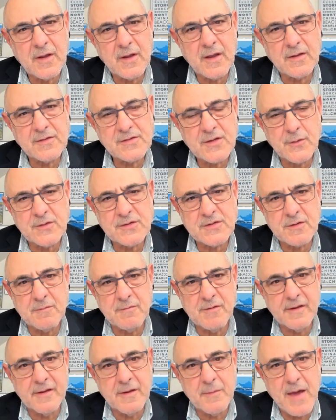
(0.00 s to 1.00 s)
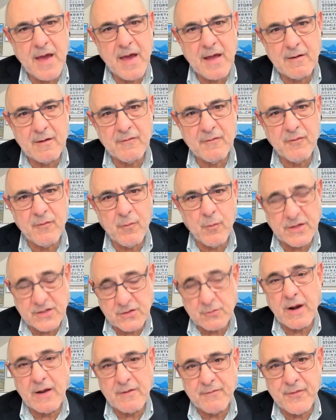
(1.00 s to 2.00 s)
yeah, so it's a really a matter of
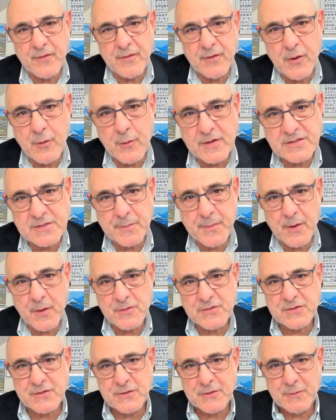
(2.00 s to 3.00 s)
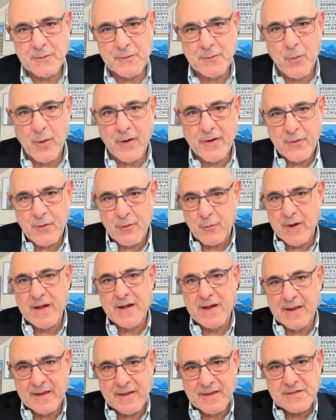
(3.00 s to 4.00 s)
what's right for you as opposed to what you're
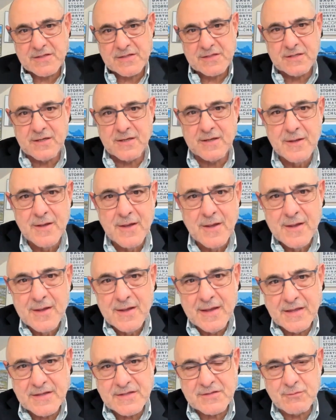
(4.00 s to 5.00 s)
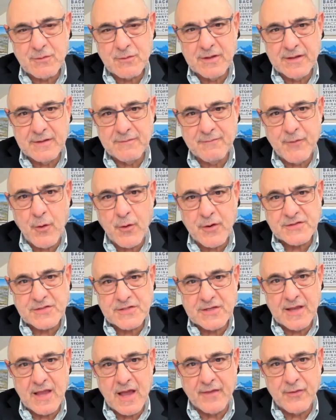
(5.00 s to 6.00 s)
reading. It's uh, it's really
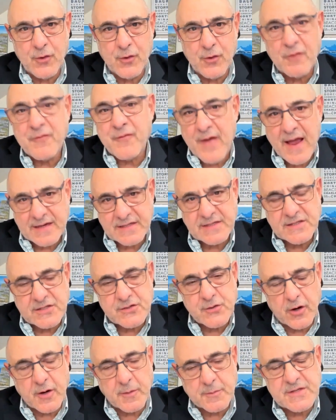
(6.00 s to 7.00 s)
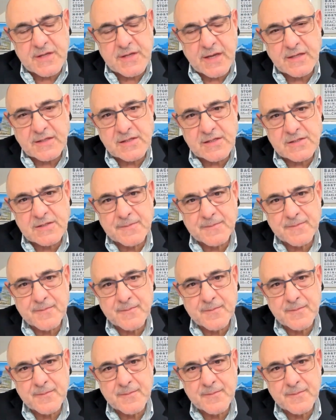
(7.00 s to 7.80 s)
focusing on your facts and circumstances.